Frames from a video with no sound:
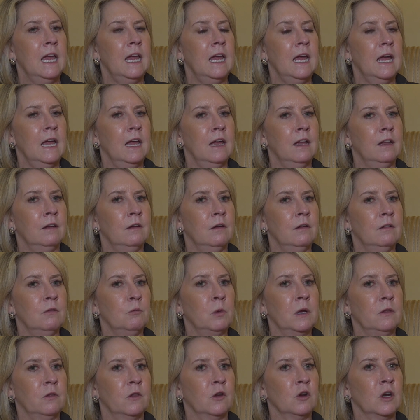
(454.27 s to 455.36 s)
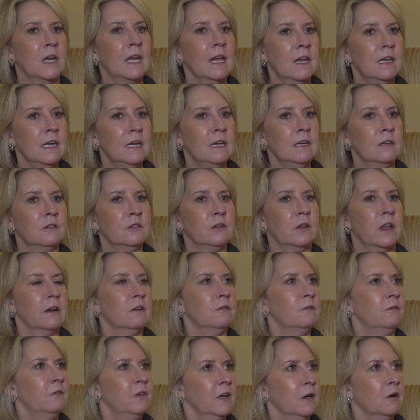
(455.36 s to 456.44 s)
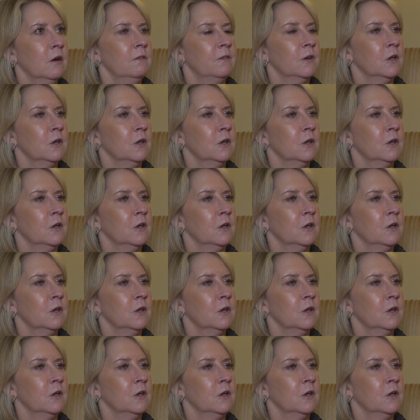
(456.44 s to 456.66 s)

and what they're getting is a lot of very,